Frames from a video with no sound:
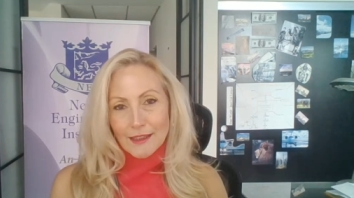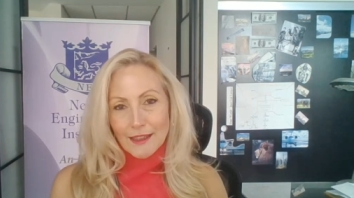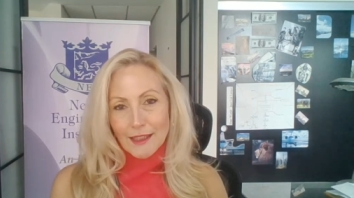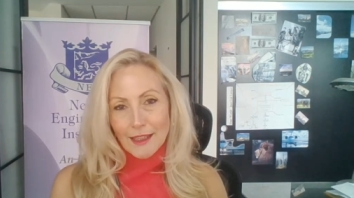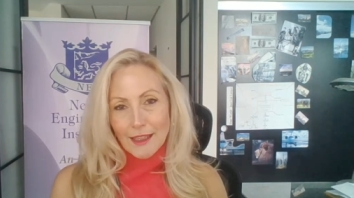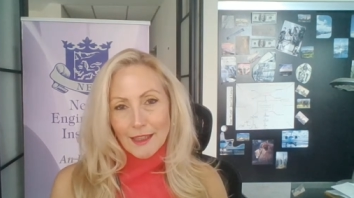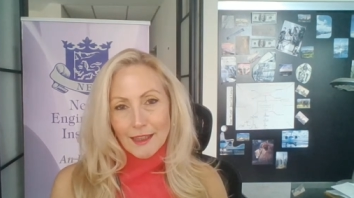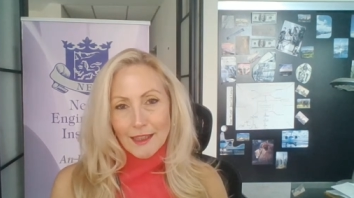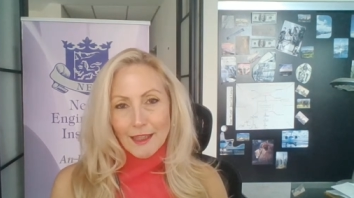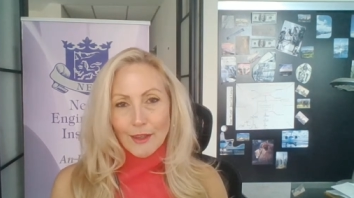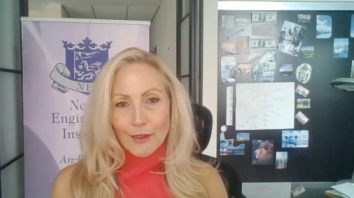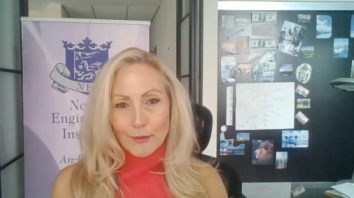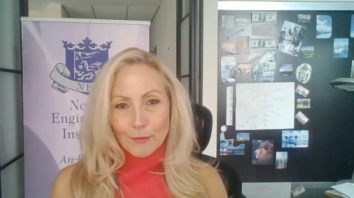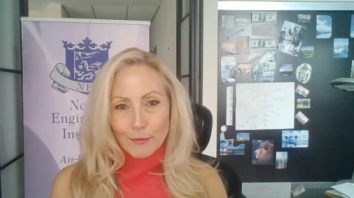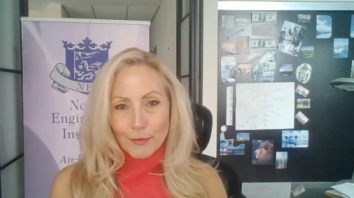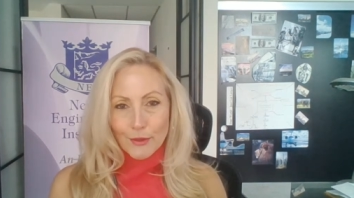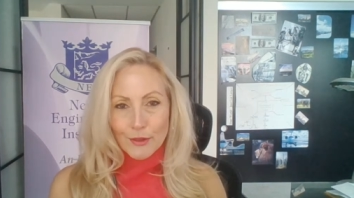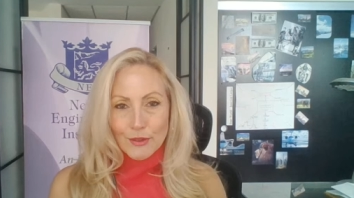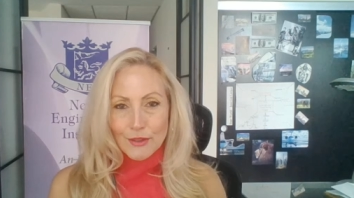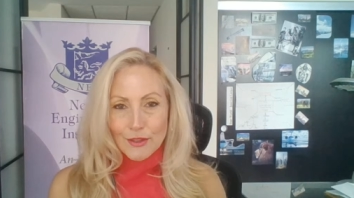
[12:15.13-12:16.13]
thinking the other
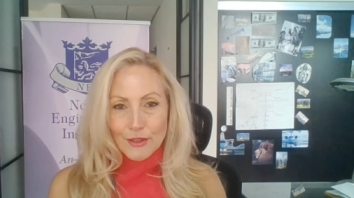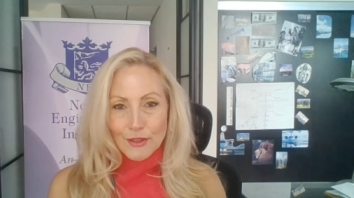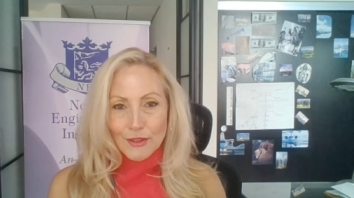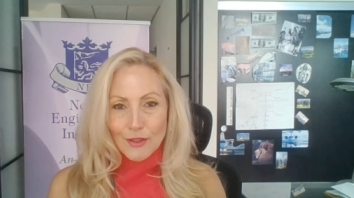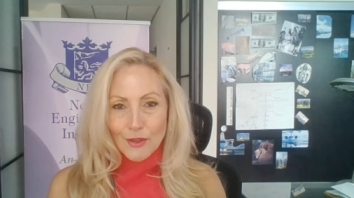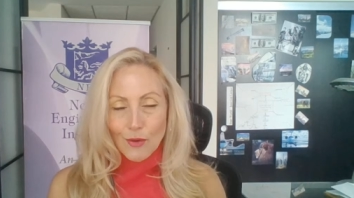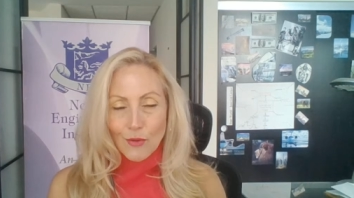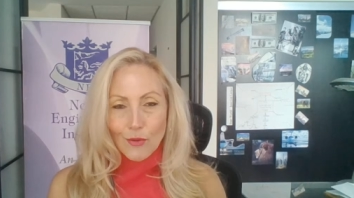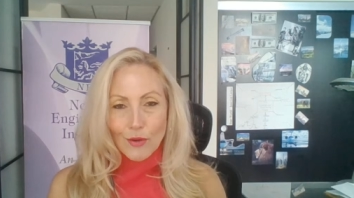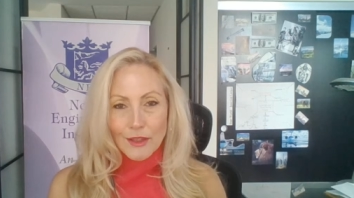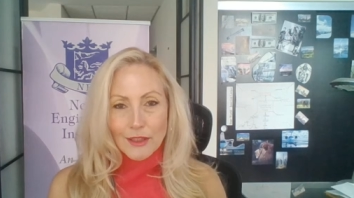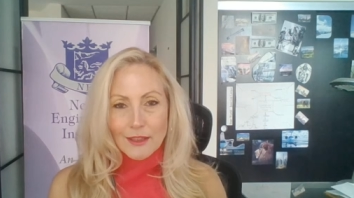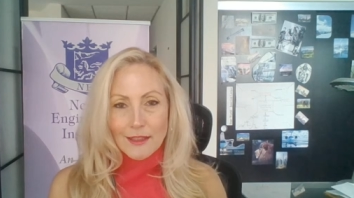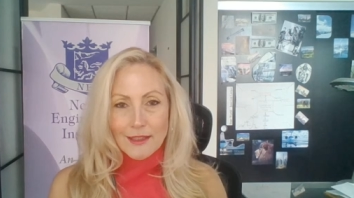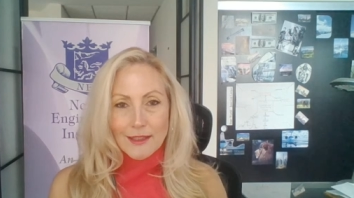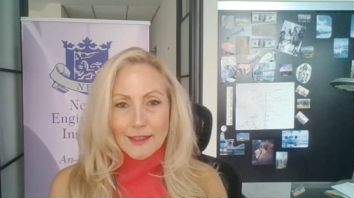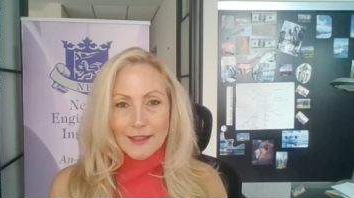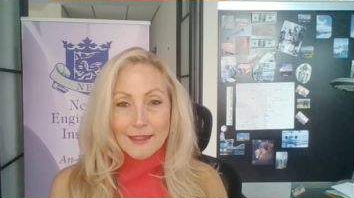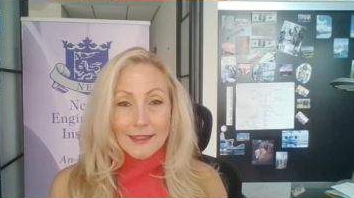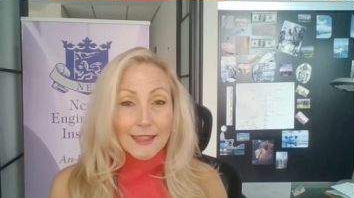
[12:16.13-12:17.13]
person's going
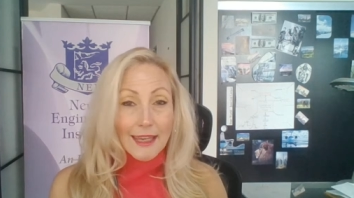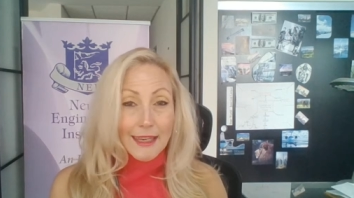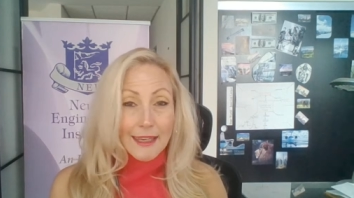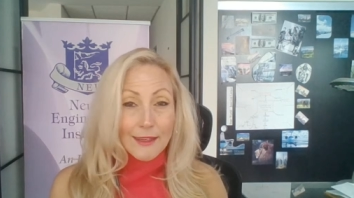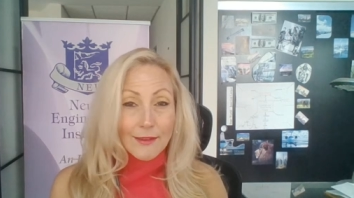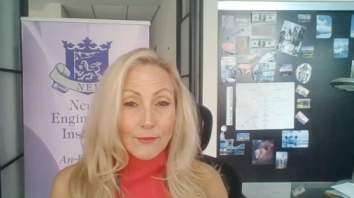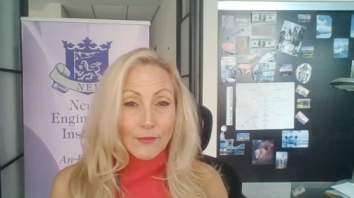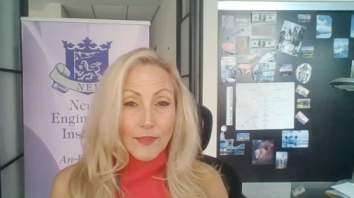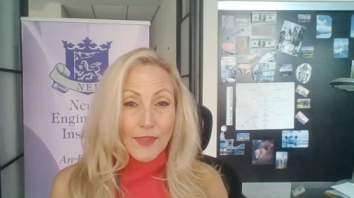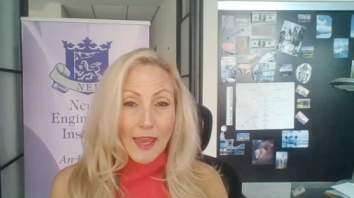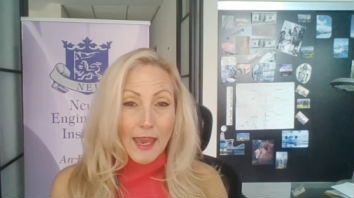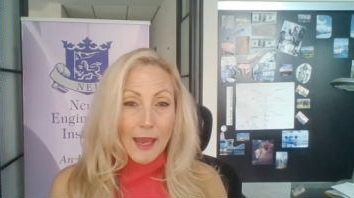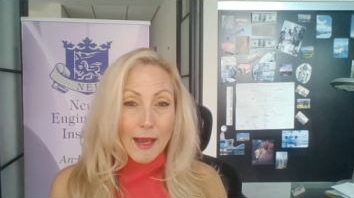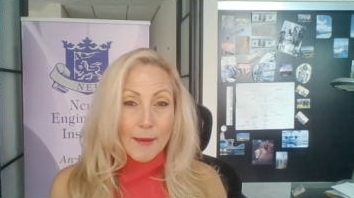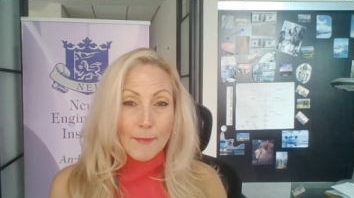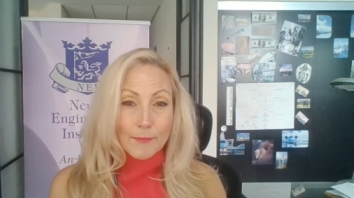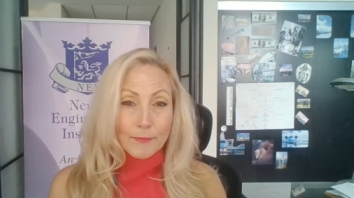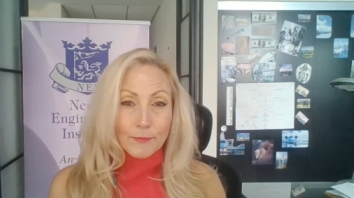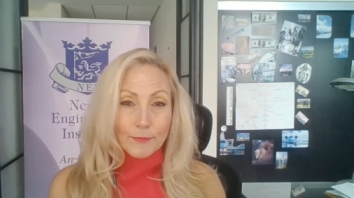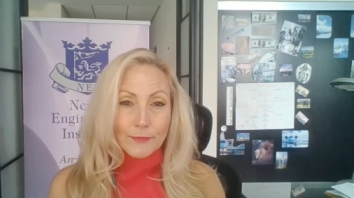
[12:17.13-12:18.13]
to save
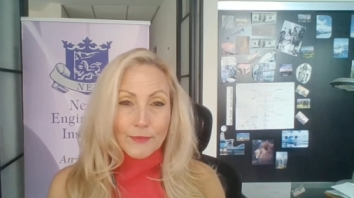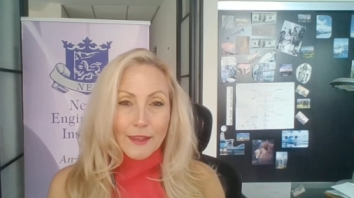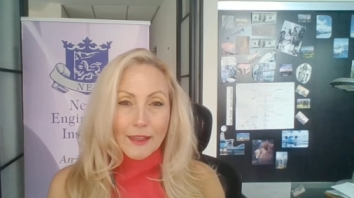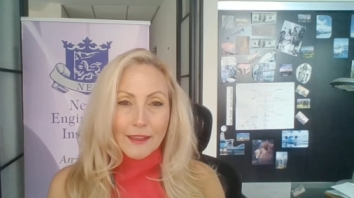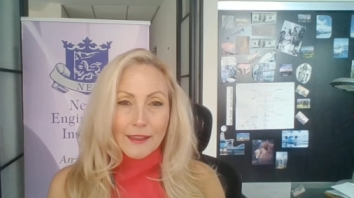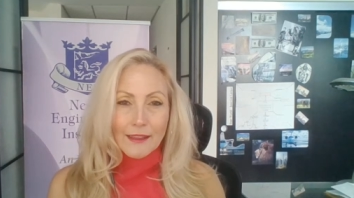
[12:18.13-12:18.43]
them,